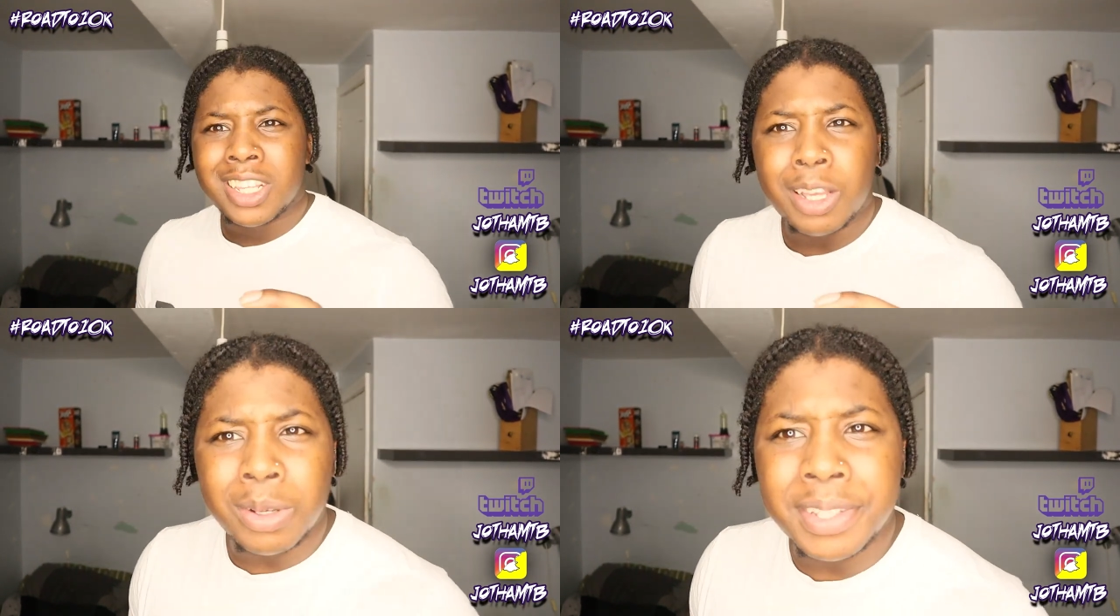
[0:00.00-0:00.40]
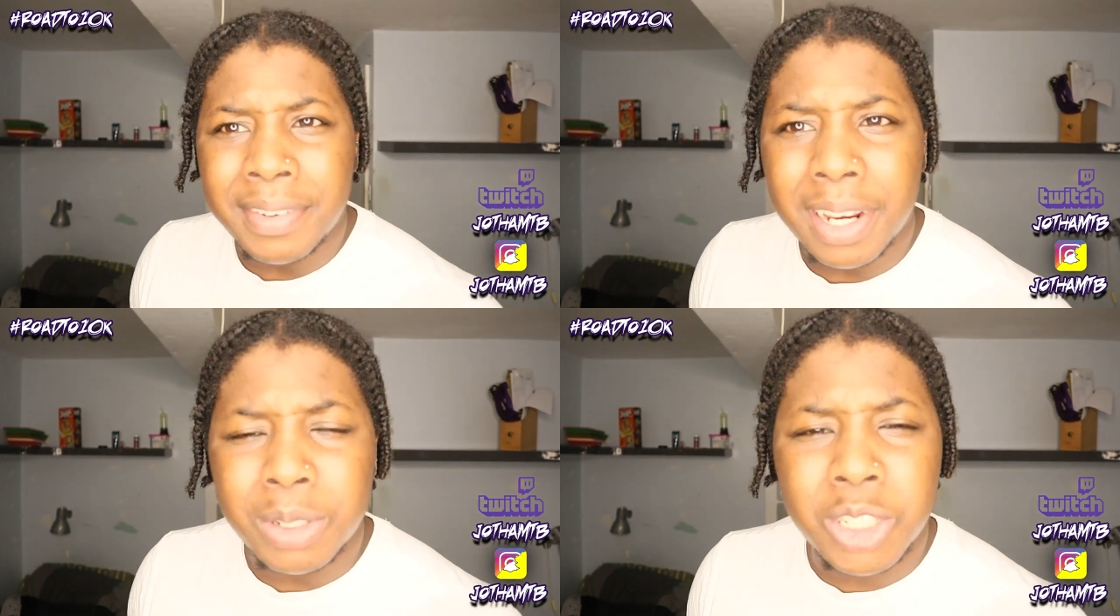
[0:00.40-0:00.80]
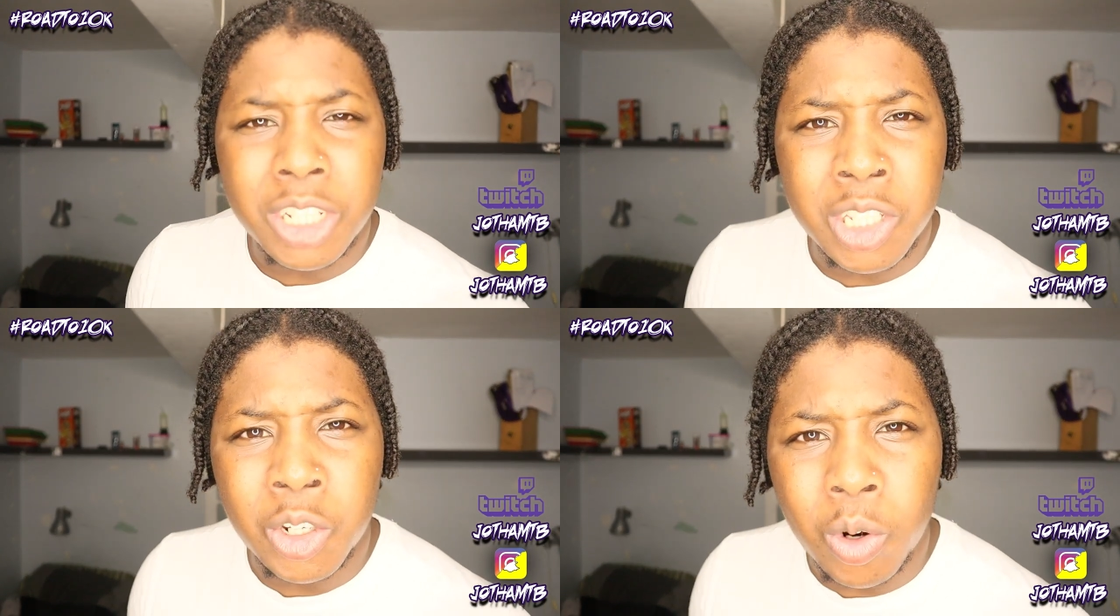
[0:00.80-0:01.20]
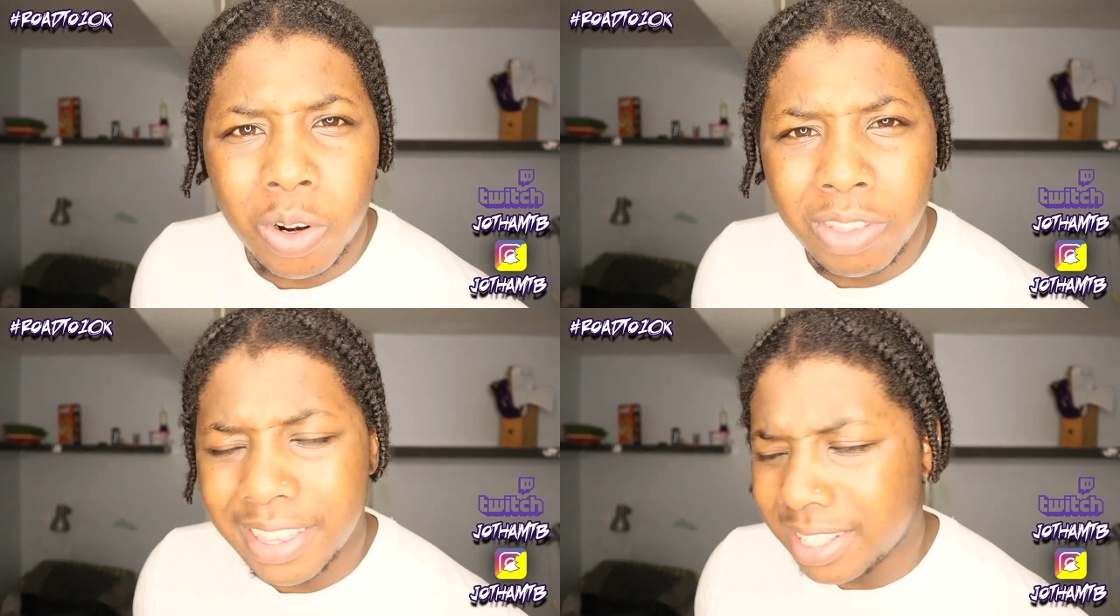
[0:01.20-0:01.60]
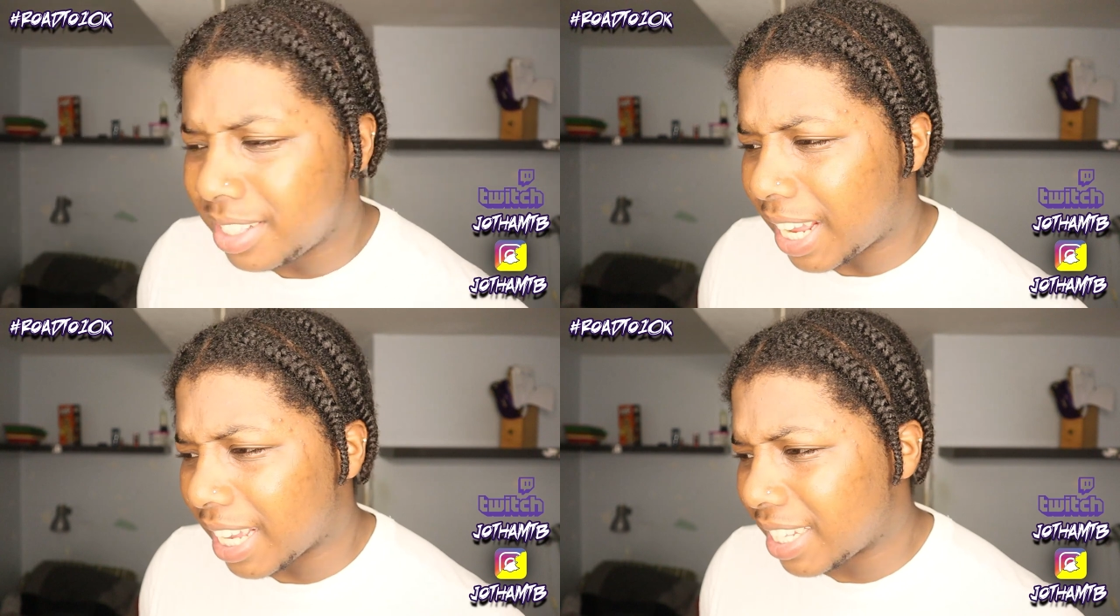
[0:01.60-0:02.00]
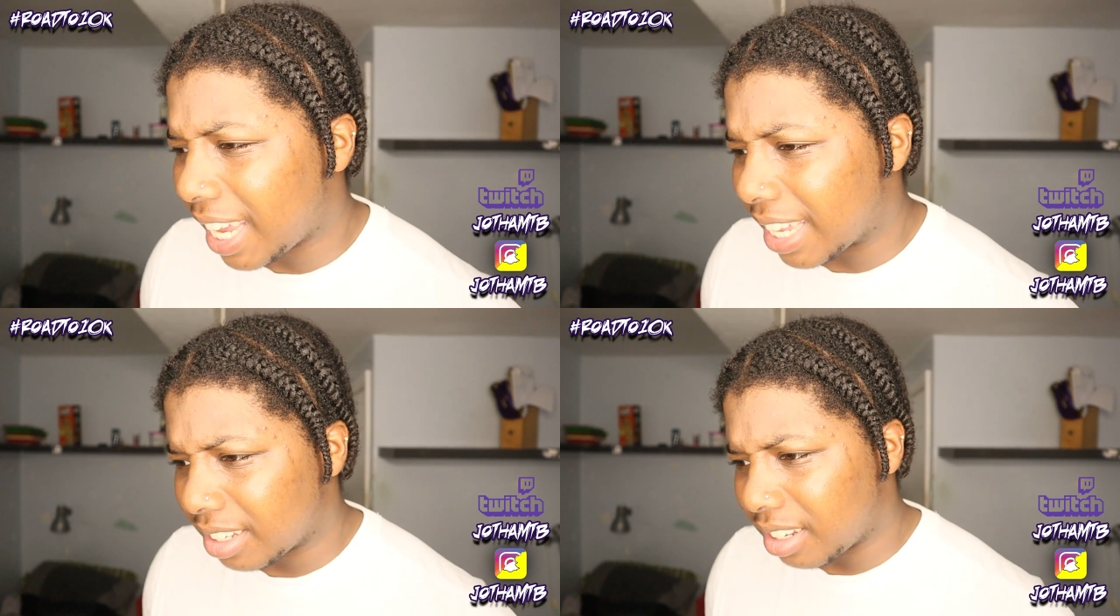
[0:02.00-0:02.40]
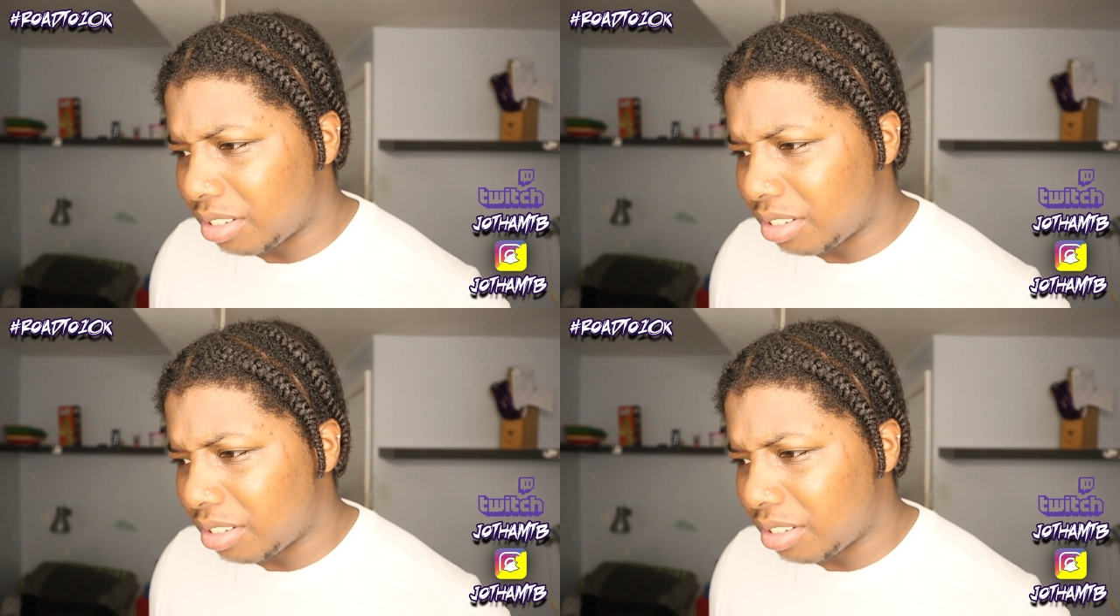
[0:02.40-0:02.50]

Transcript: there was something that was just not like there.